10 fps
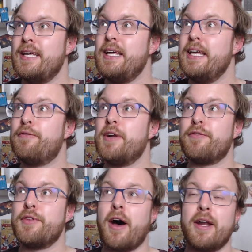even
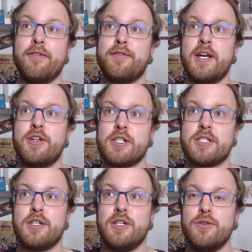if not, if they're
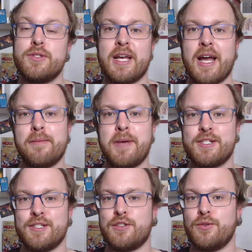just using
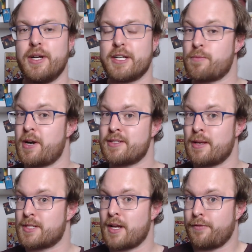animation to express
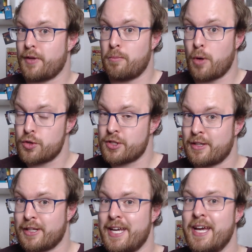themselves
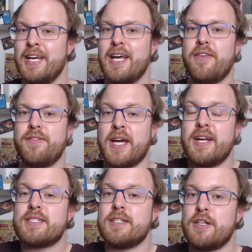emotionally, then
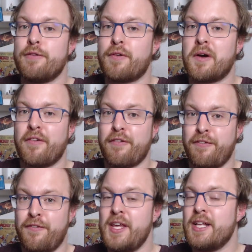it's a different
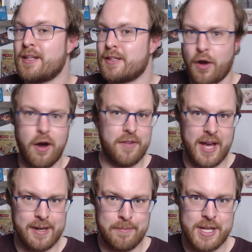field of
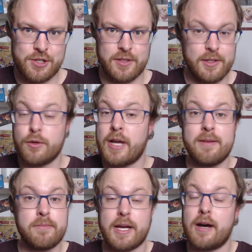animation. You
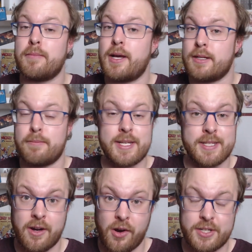can become an
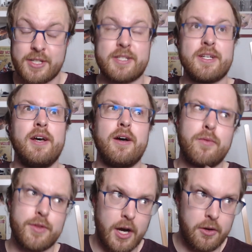amazing artist
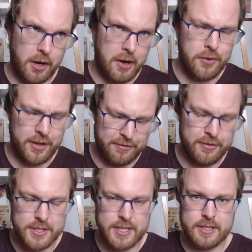without knowing
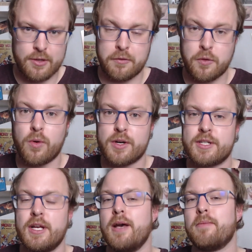physics, of
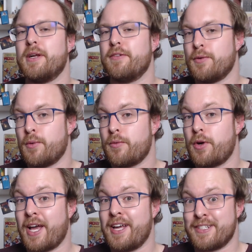course. But if you want to
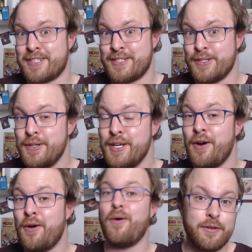work at a
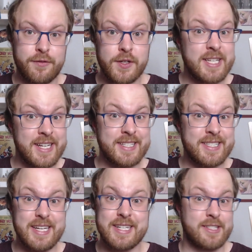studio,
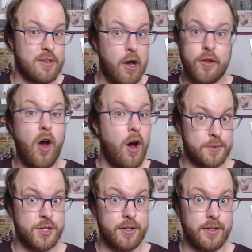physics is not
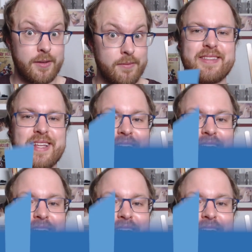optional. The